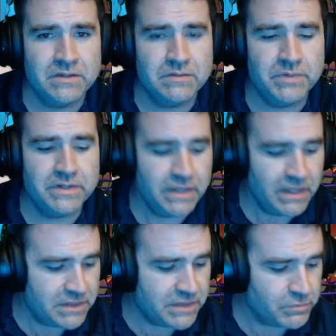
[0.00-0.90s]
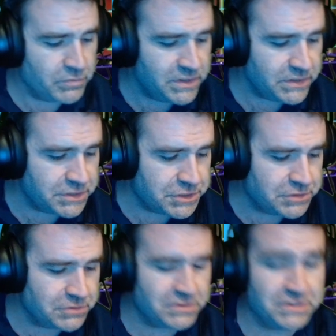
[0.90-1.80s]
But they really
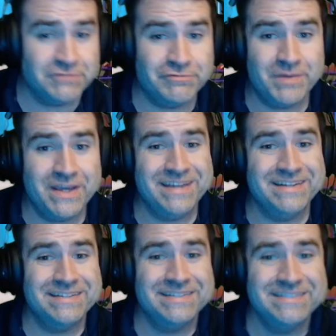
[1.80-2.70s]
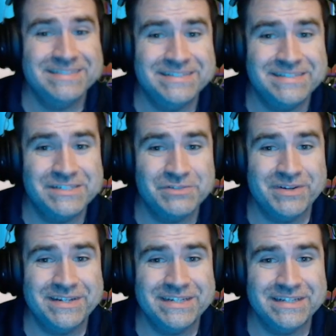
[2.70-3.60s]
shouldn't have made the
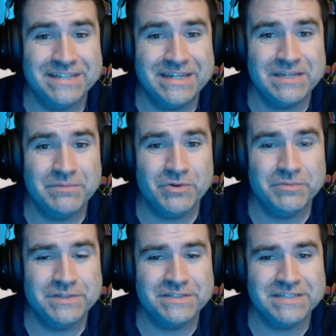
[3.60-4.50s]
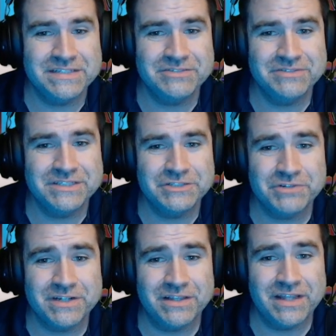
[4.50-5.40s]
D20 a lightning bolt because that's going to
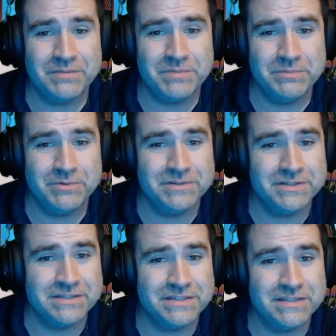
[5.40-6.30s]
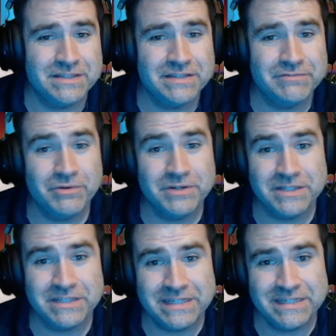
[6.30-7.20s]
trick a lot of people into thinking that they've
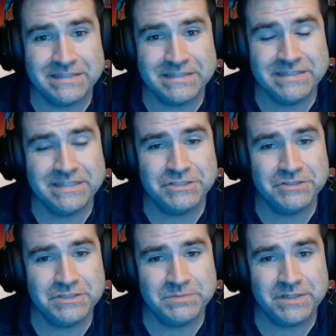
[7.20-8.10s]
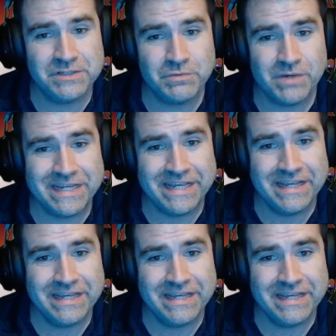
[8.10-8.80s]
critically hit. It should just be a 20.